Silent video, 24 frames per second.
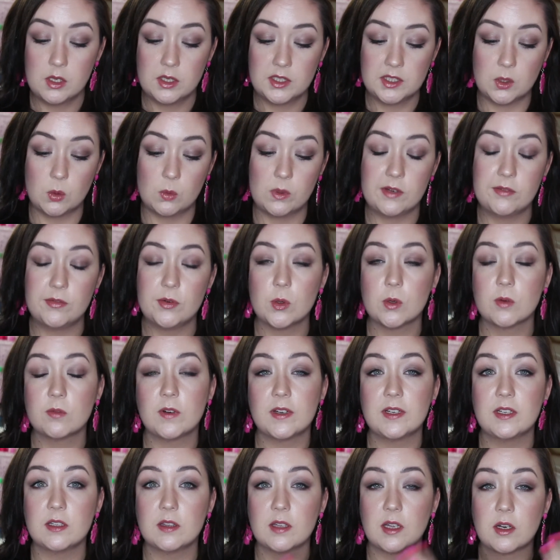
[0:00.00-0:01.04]
So if you're
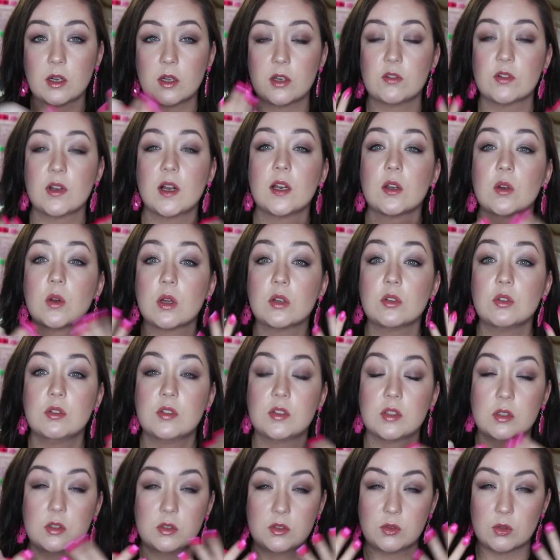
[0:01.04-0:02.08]
finding that Hydraluron
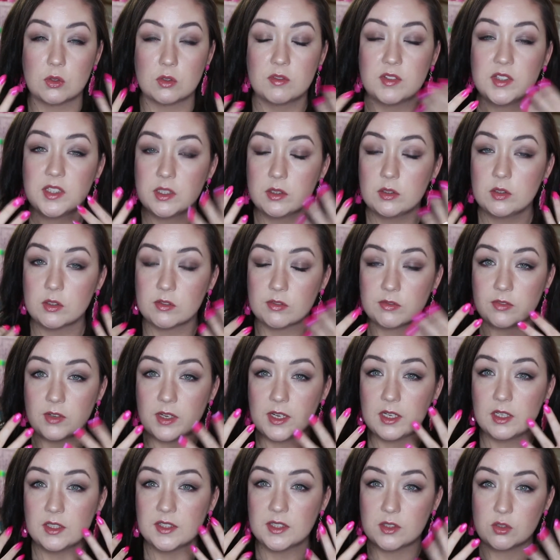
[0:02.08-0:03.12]
used to sort of sit in your
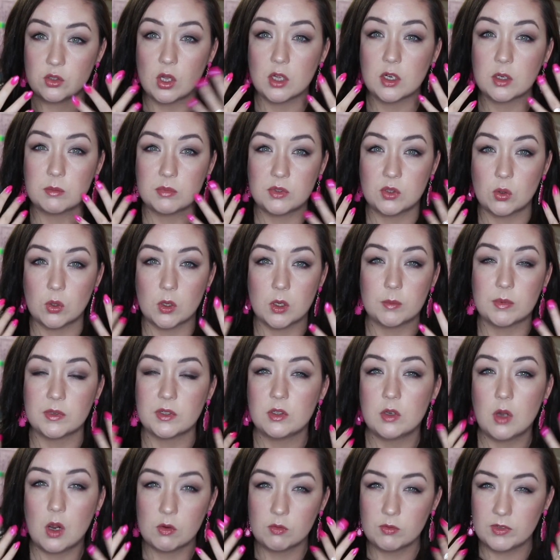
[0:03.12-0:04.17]
face, not absorb
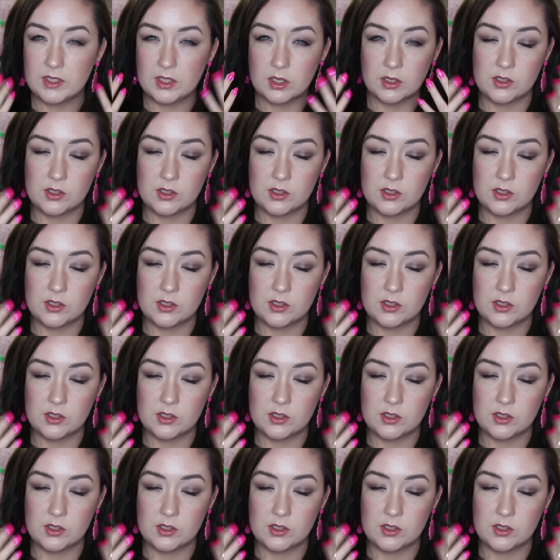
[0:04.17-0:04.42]
and not really